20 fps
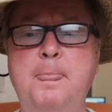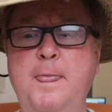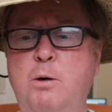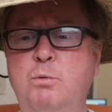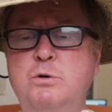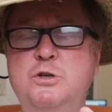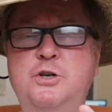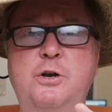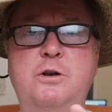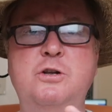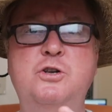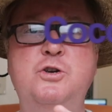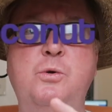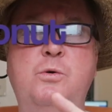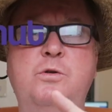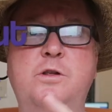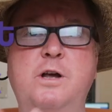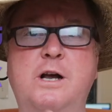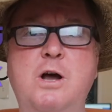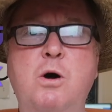I want you to
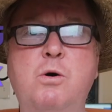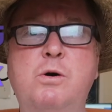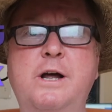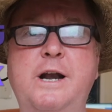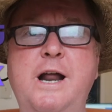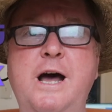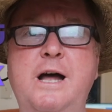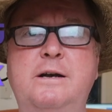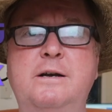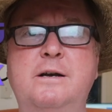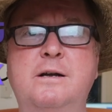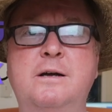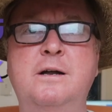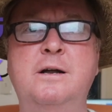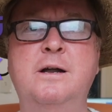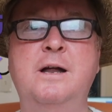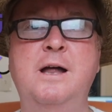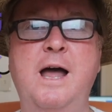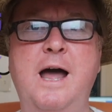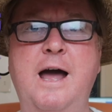choose a coconut,
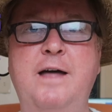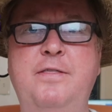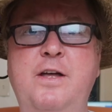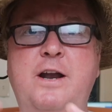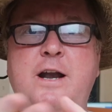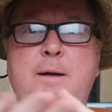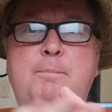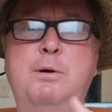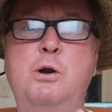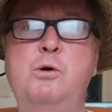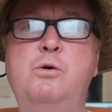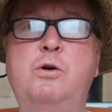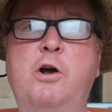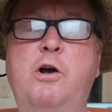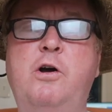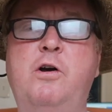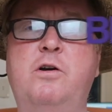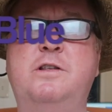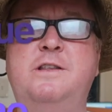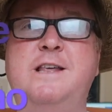and then a blue
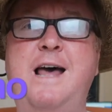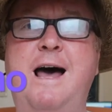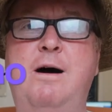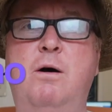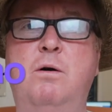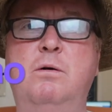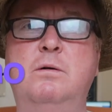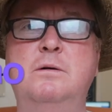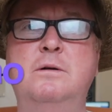curacao.